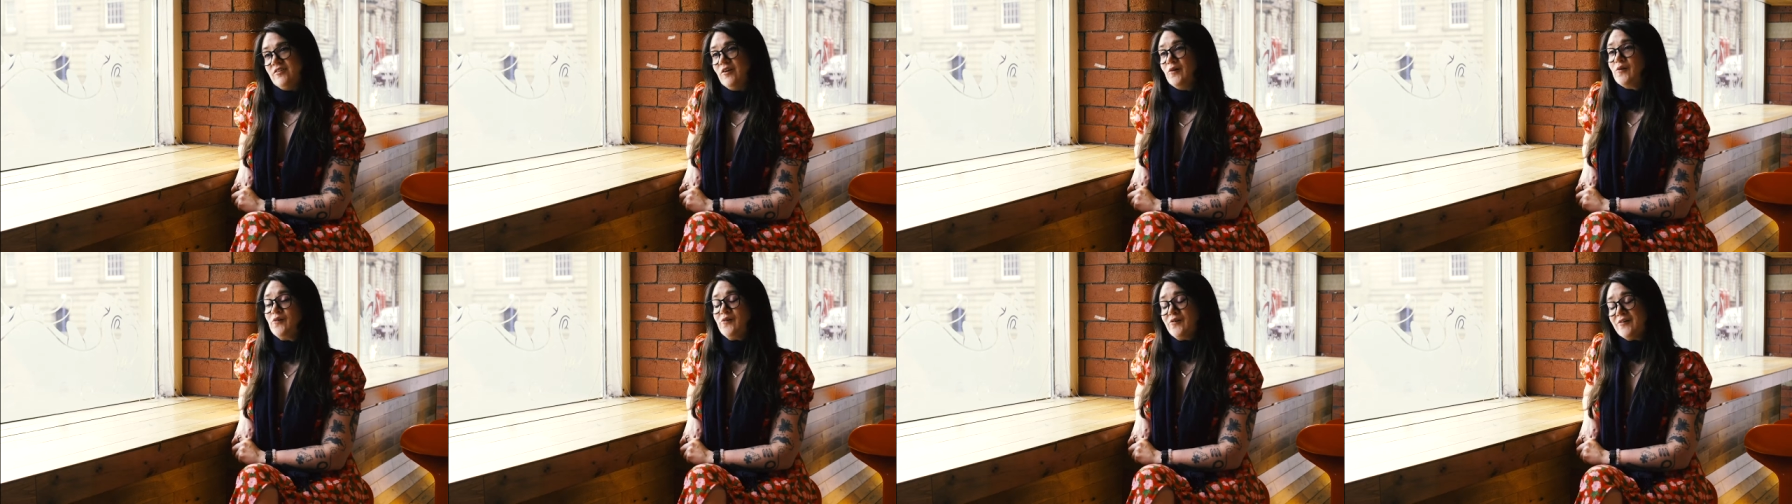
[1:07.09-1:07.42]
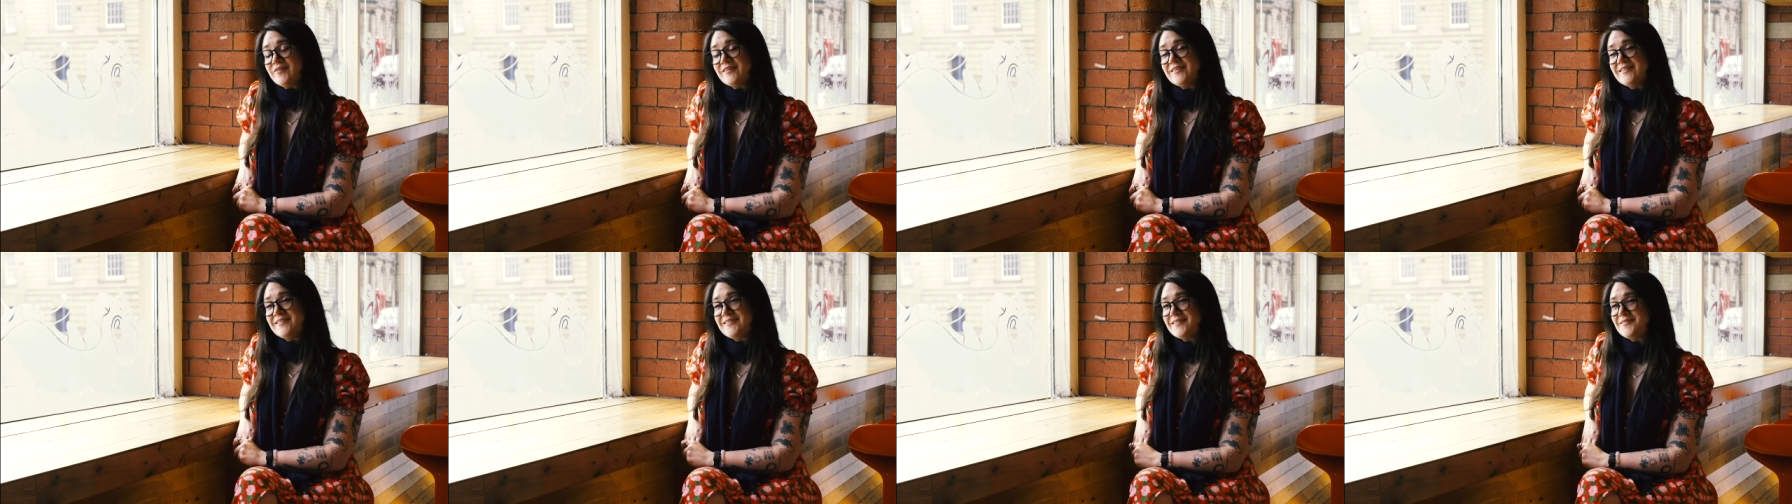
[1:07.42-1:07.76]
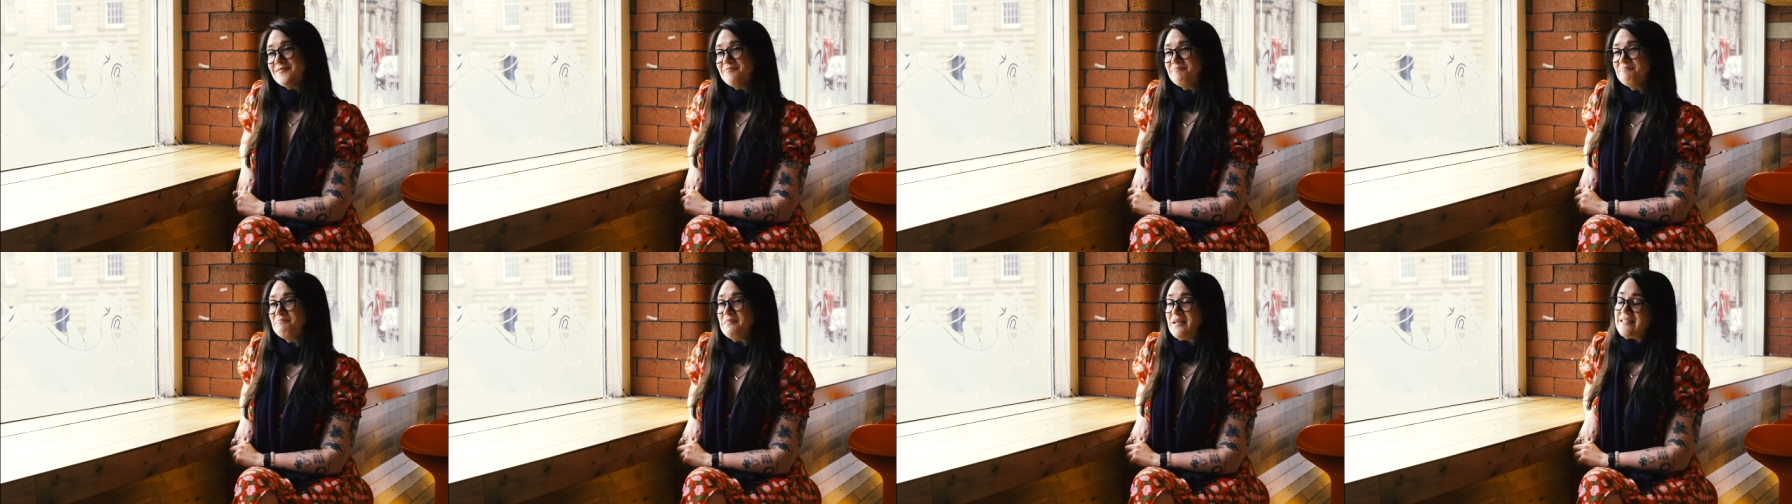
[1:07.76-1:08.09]
laws
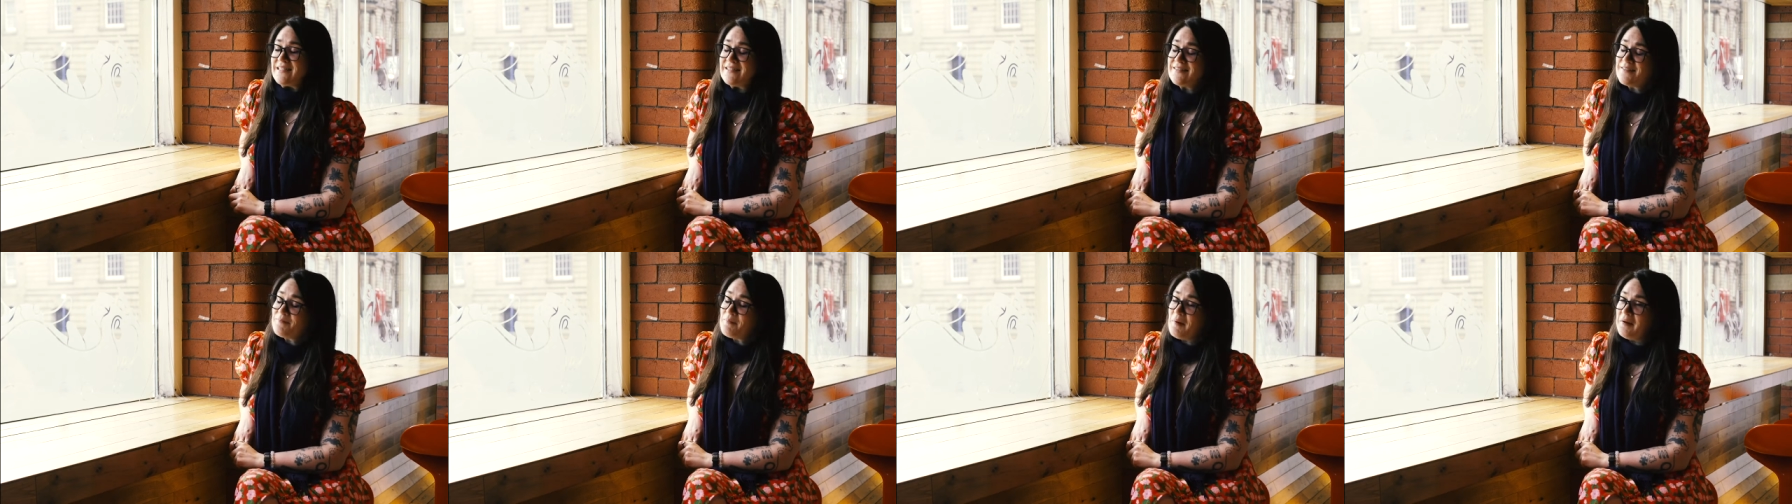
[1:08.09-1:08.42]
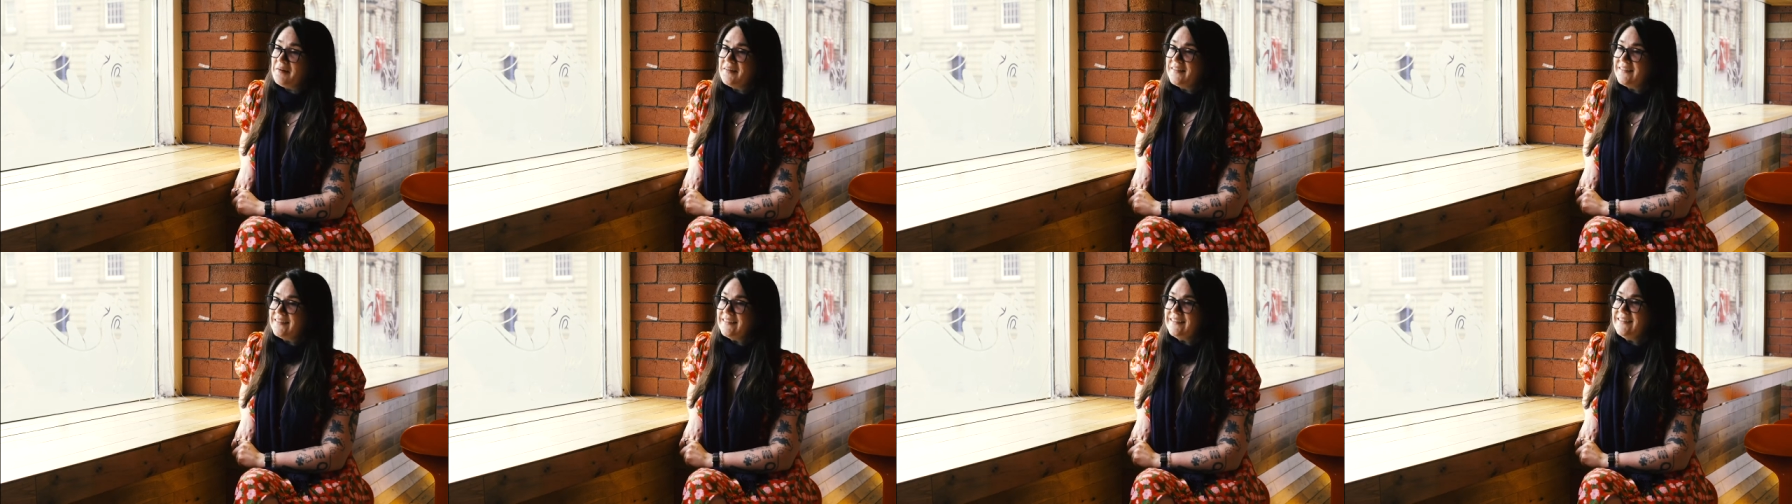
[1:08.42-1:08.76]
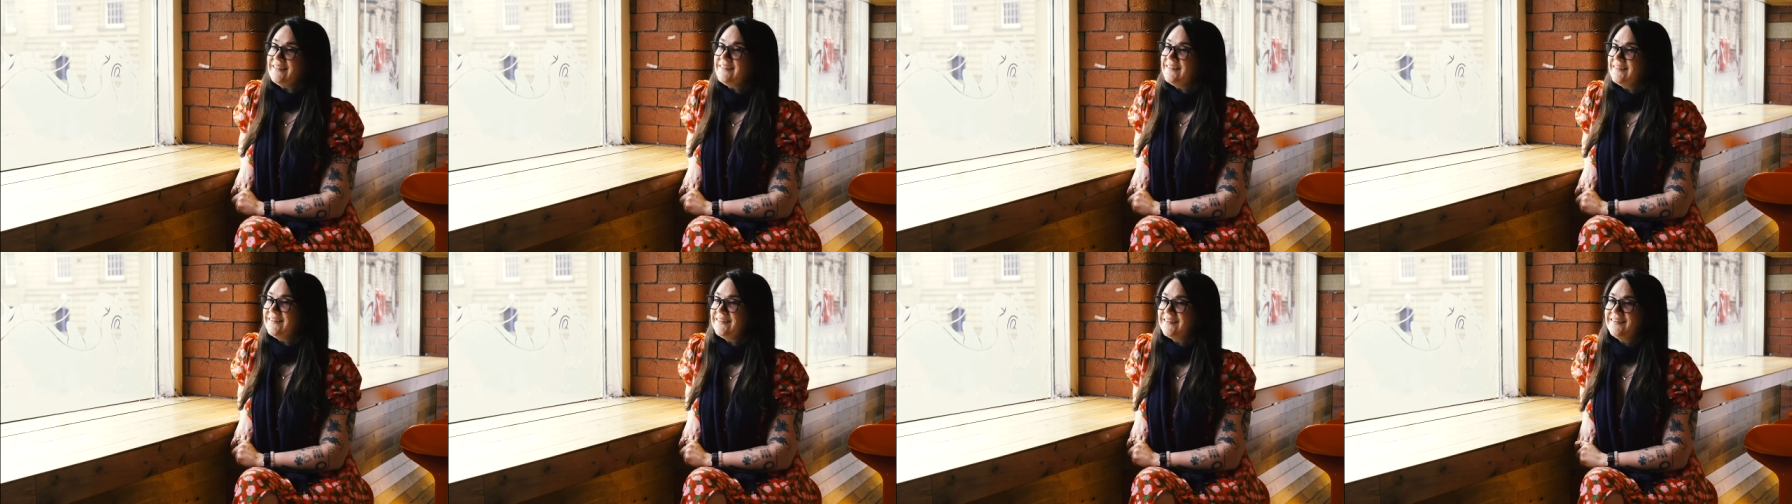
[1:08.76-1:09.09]
and business
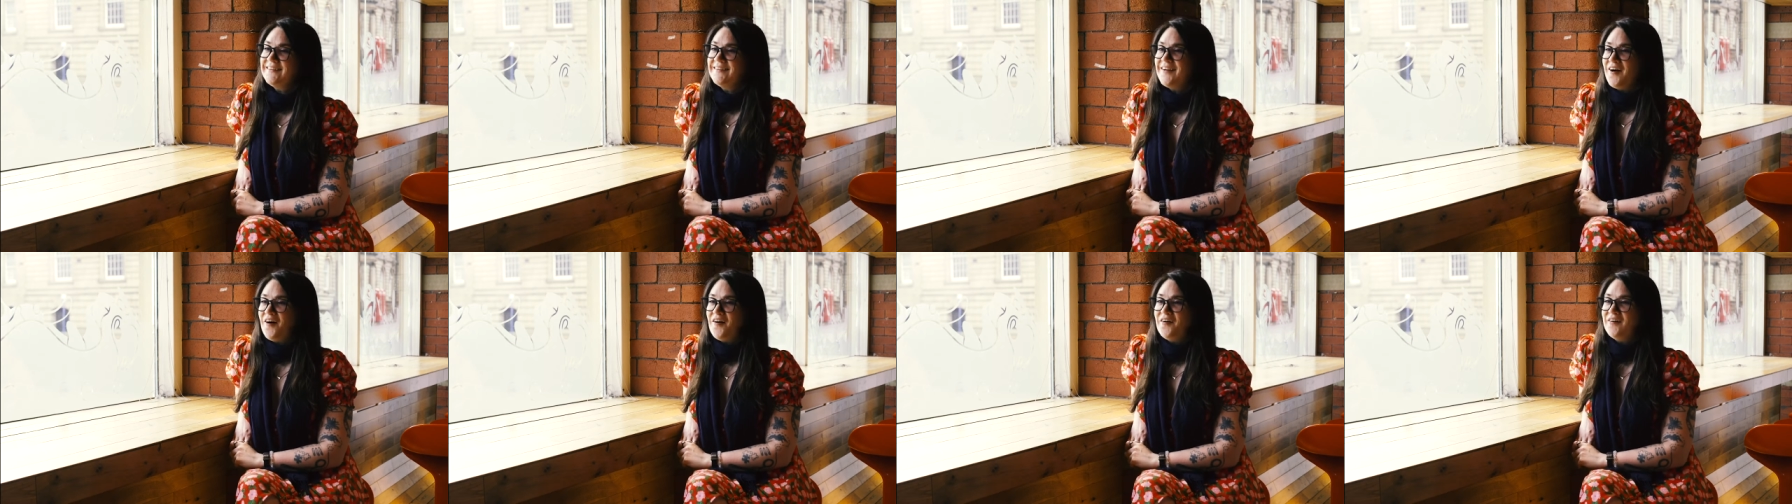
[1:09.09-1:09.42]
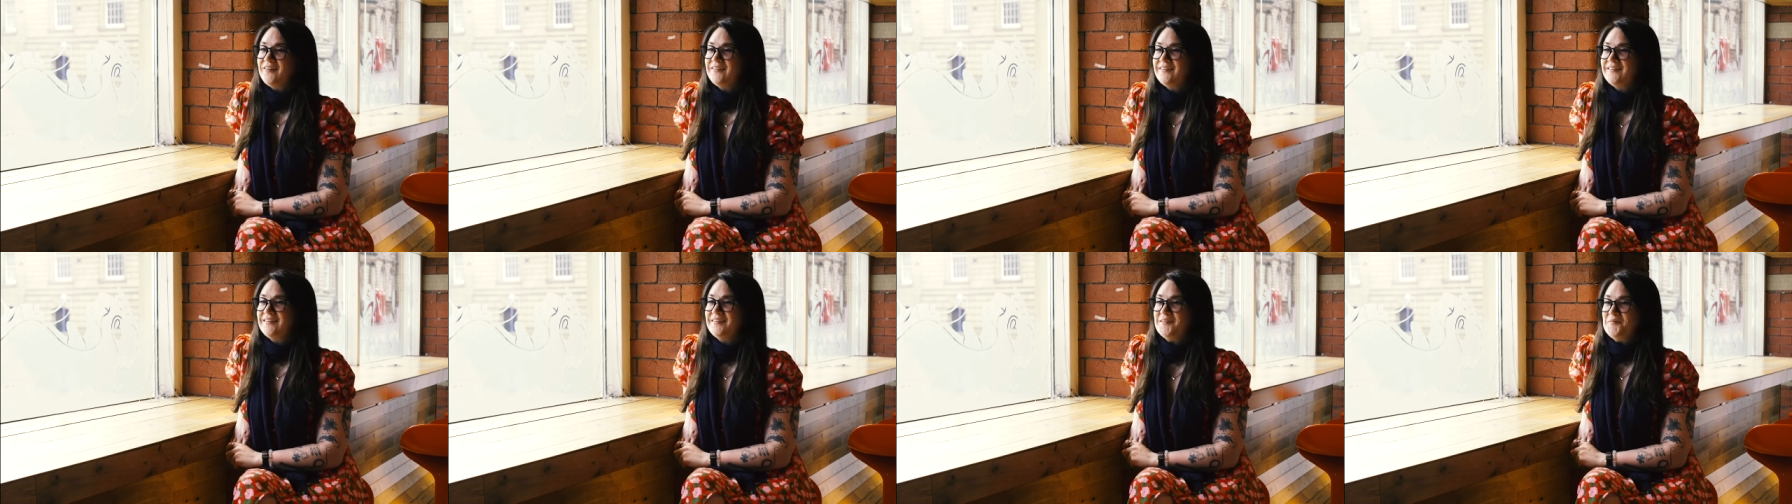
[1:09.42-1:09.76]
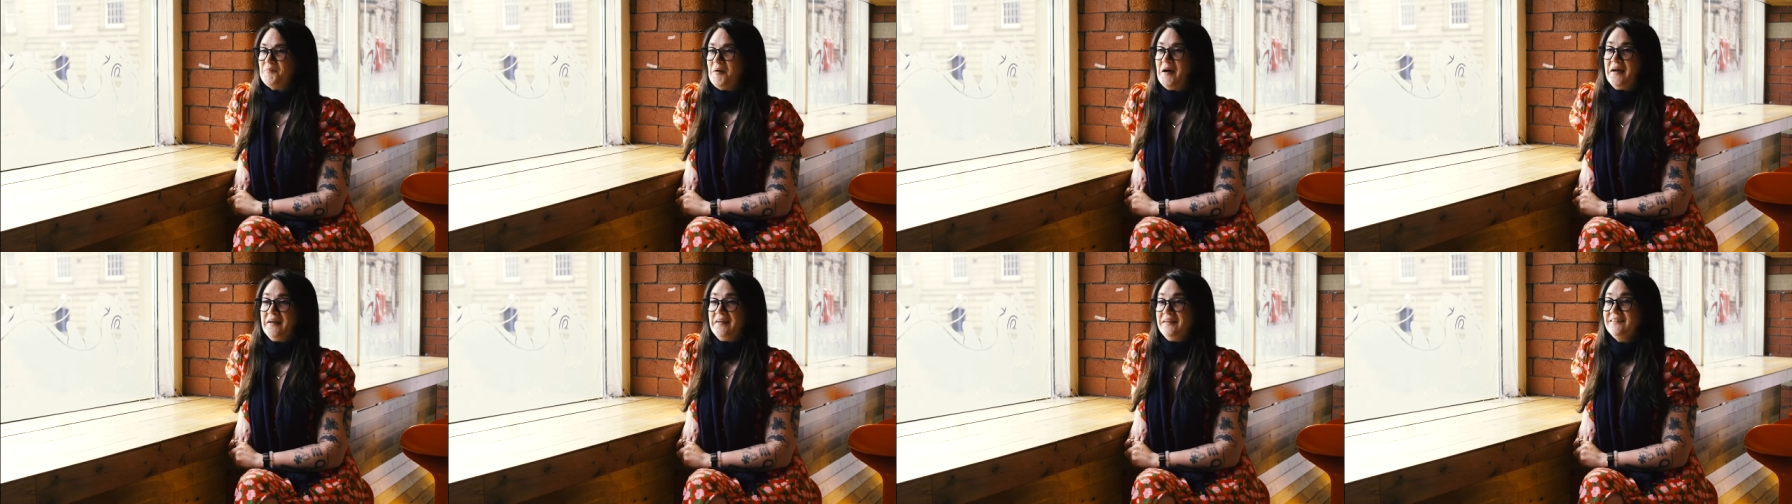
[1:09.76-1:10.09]
policies and hearts and
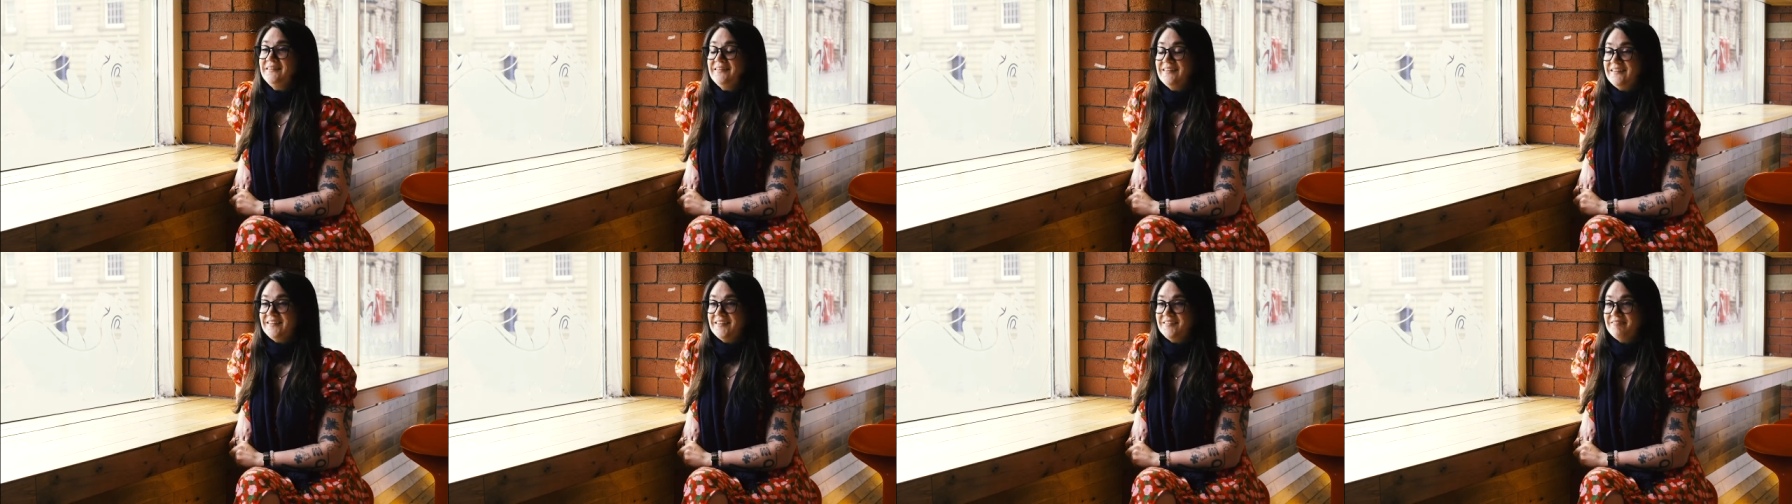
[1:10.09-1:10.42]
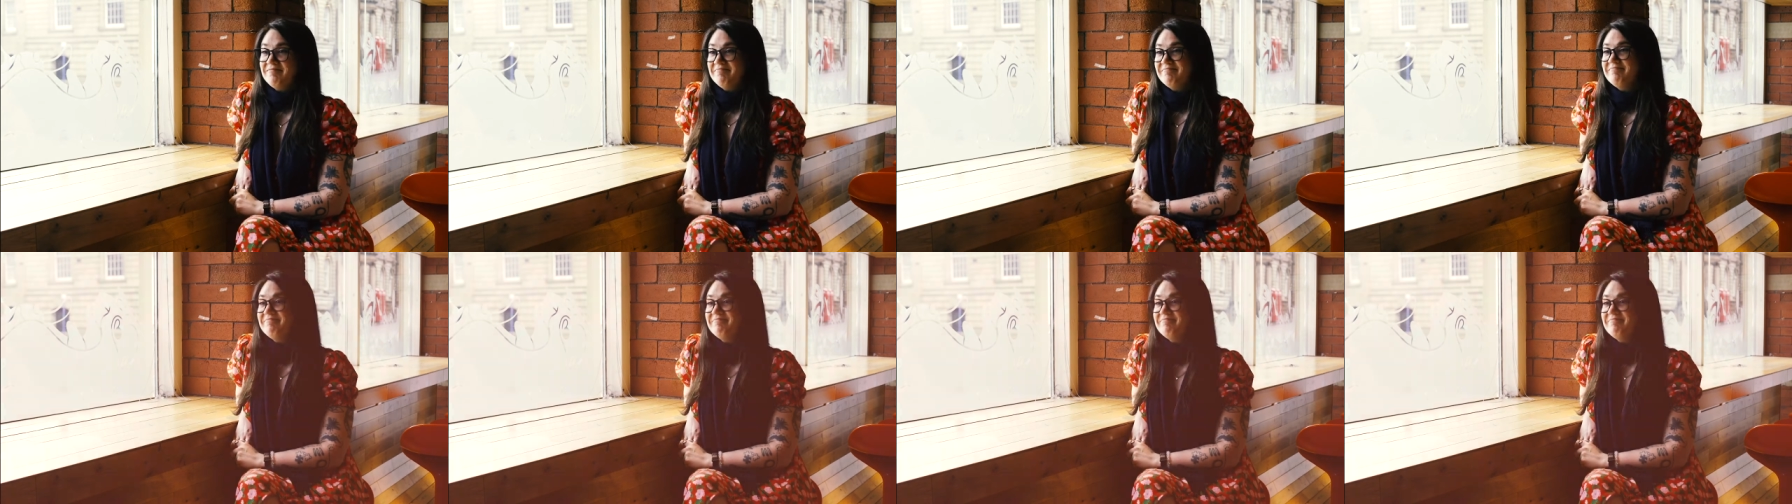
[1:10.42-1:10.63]
minds.